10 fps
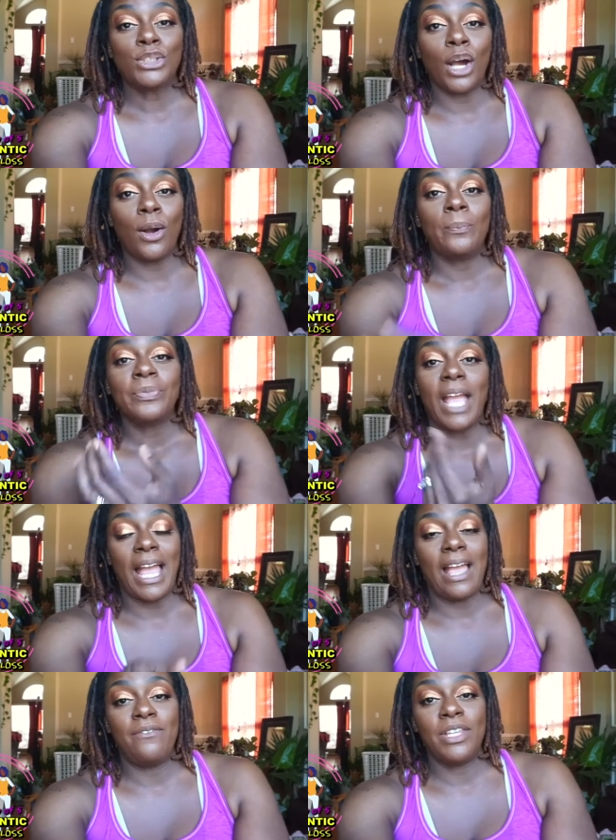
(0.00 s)
So
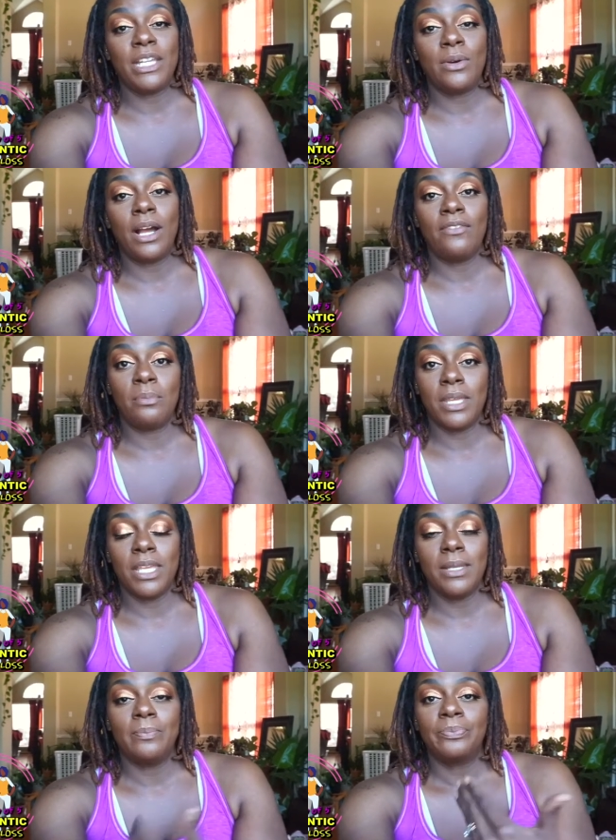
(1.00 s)
I had video of
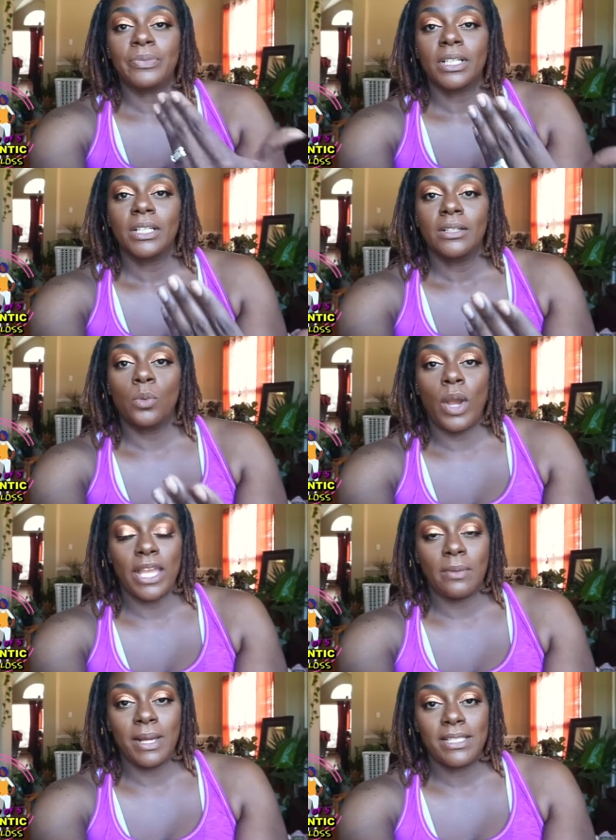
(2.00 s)
me
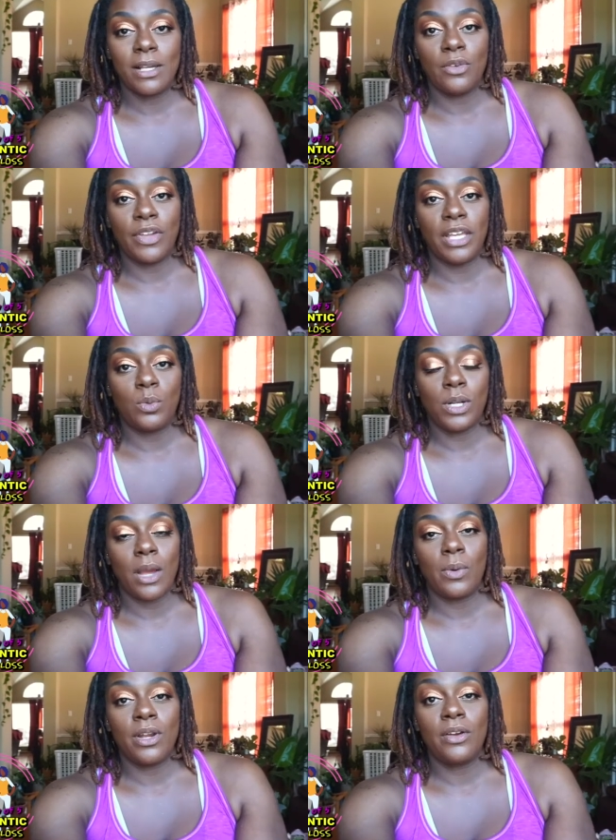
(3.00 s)
weighing myself in when
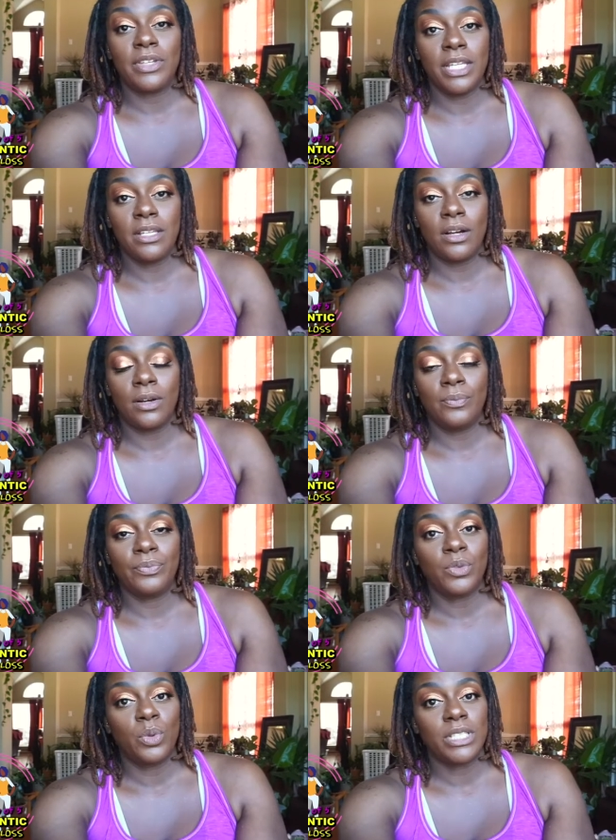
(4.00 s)
I went off keto,
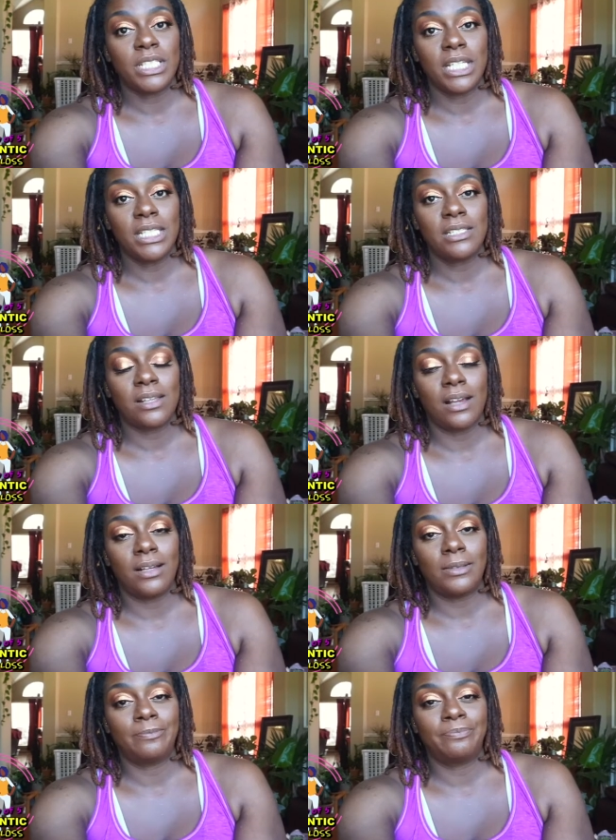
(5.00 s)
which is
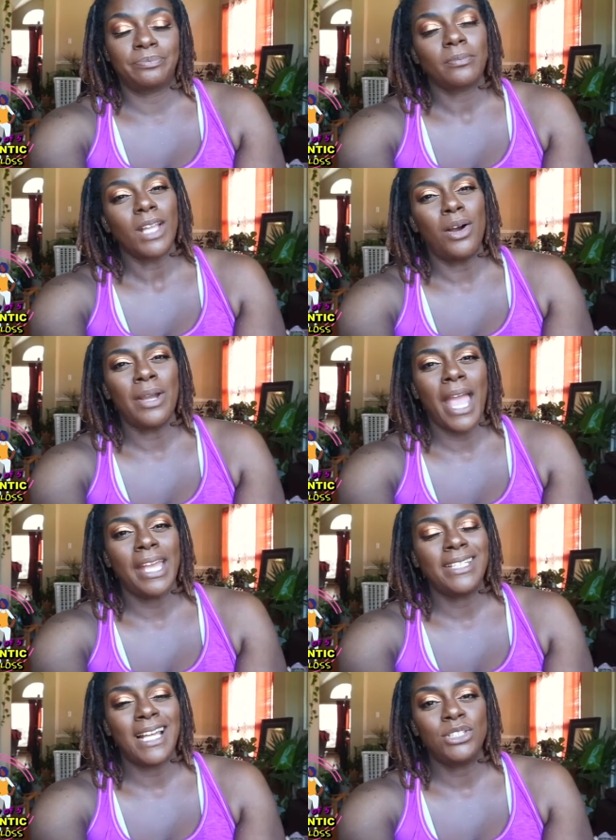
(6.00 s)
um,
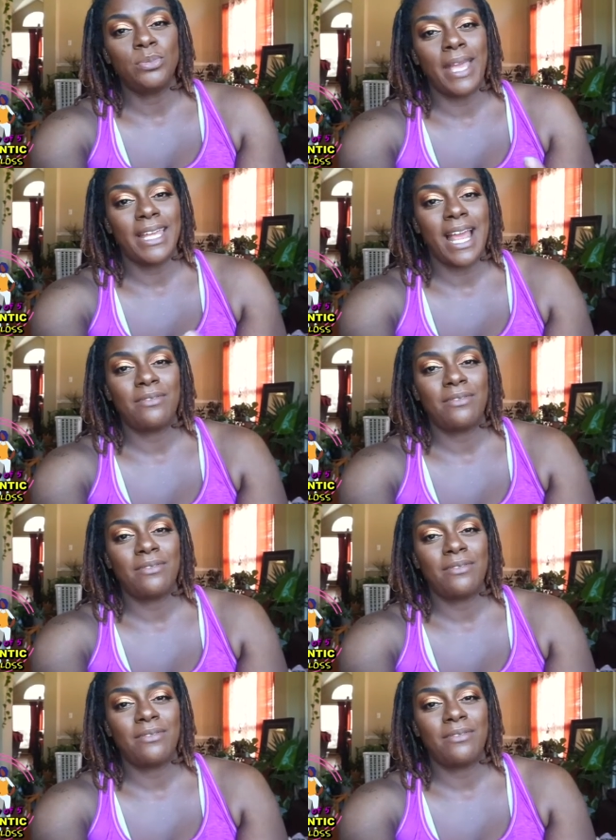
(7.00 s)
okay, not too bad.